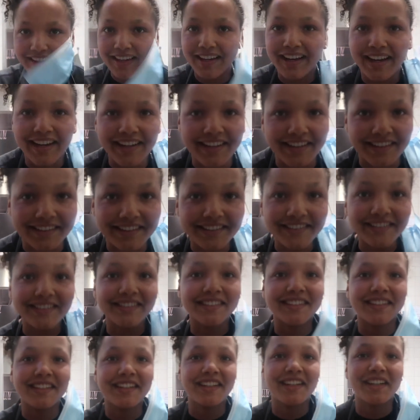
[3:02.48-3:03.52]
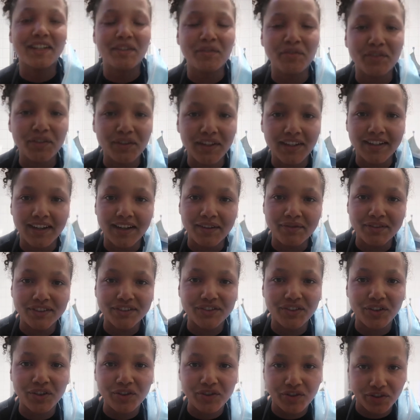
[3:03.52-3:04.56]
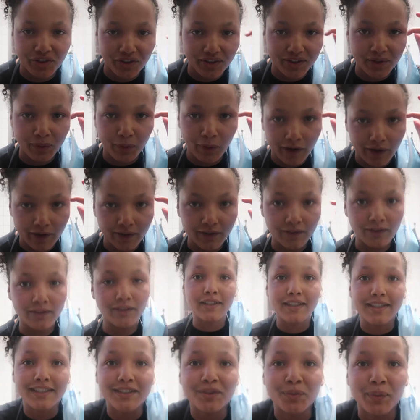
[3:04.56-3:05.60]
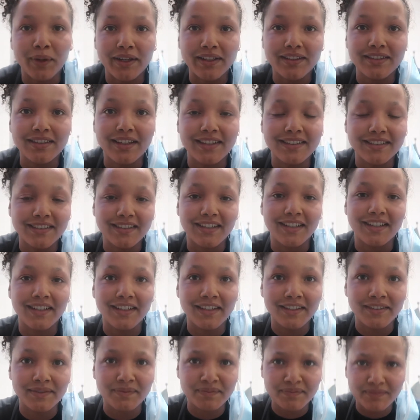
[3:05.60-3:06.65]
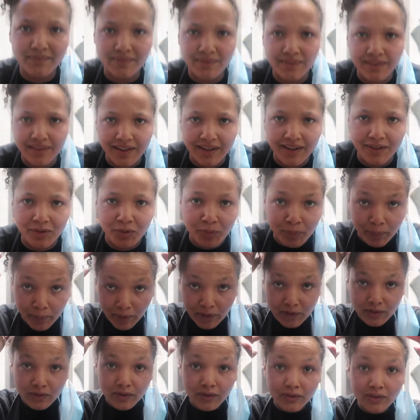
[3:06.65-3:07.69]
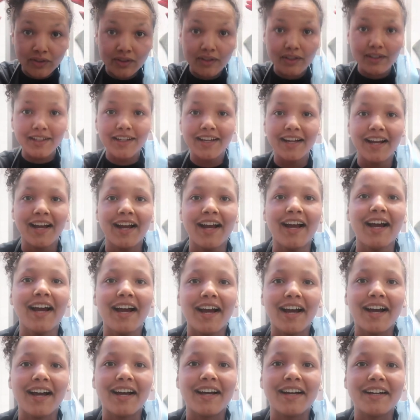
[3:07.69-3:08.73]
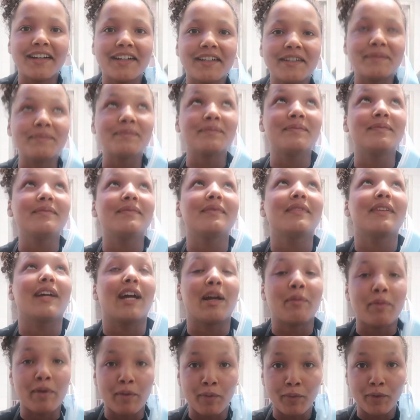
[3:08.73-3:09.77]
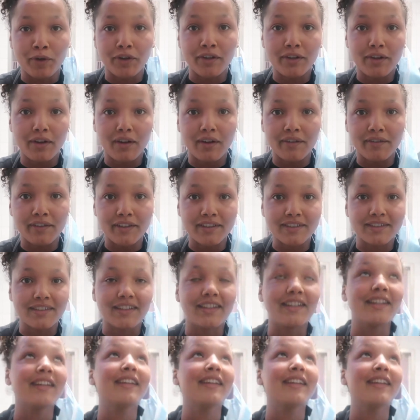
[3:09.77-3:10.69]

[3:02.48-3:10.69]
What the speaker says: Hi guys, I feel like I haven't talked to you in a while. It's Wednesday today, and fall. I'm at work, obviously.